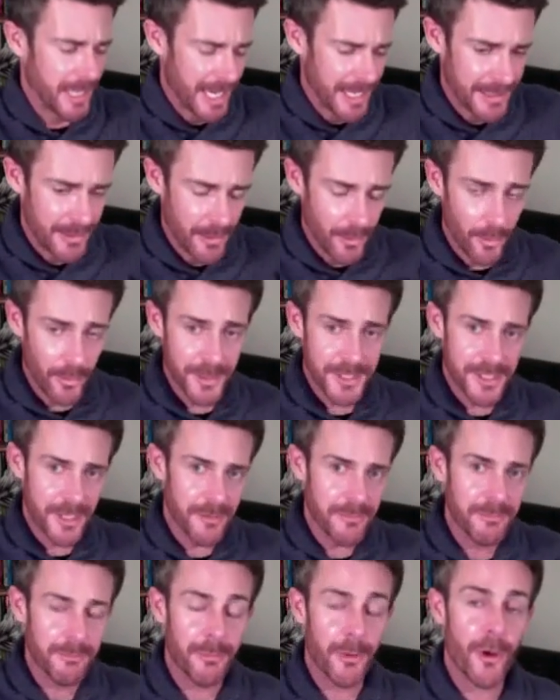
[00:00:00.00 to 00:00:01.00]
and
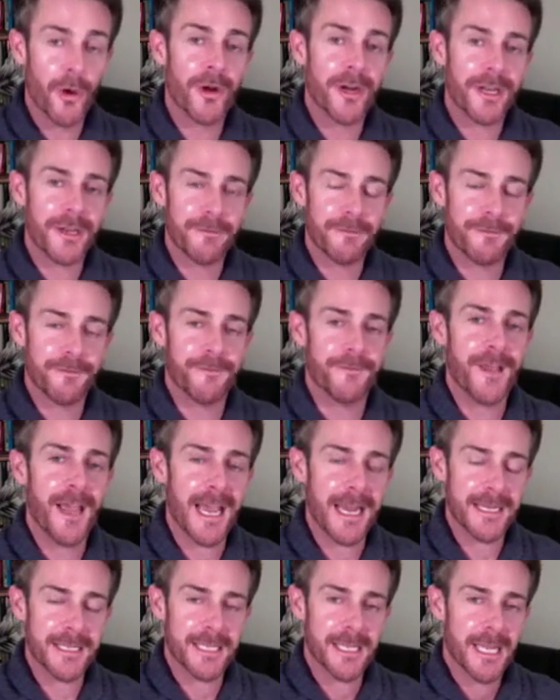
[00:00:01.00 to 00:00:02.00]
also burning
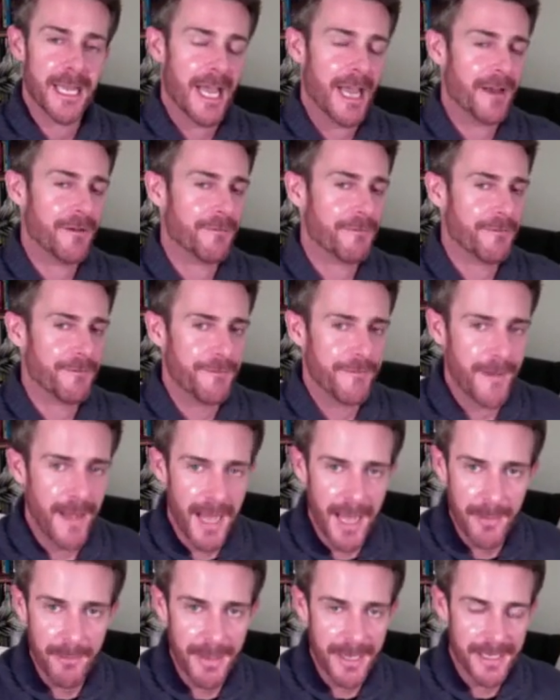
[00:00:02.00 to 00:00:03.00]
fat, and
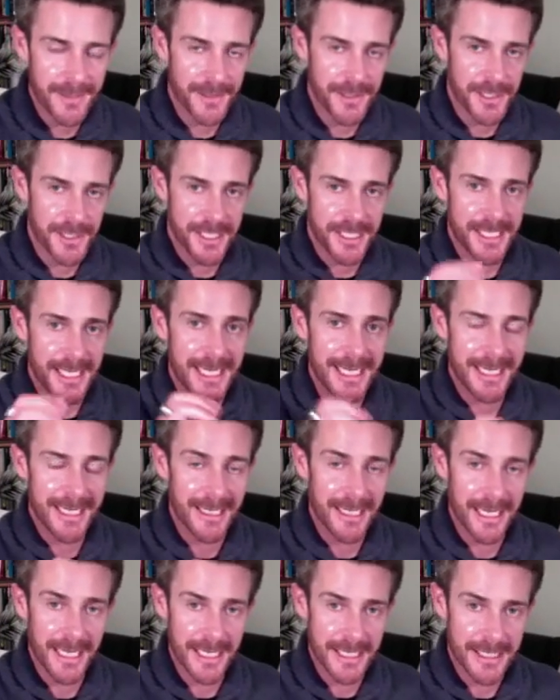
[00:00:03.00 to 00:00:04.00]
far better than just
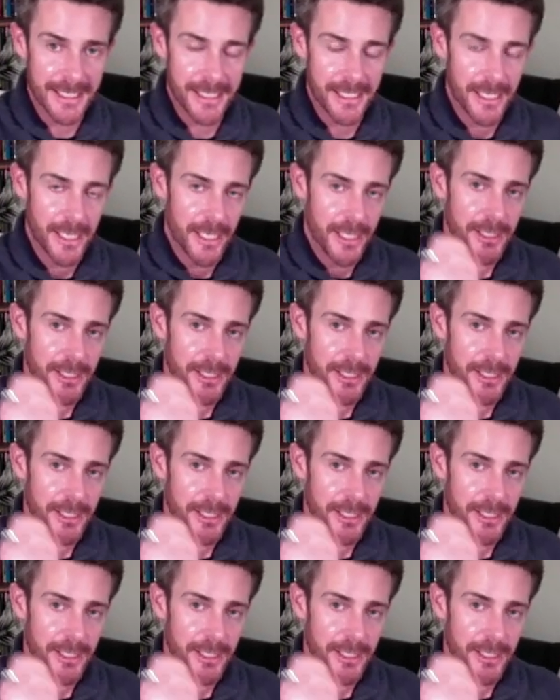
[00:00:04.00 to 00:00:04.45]
eating less.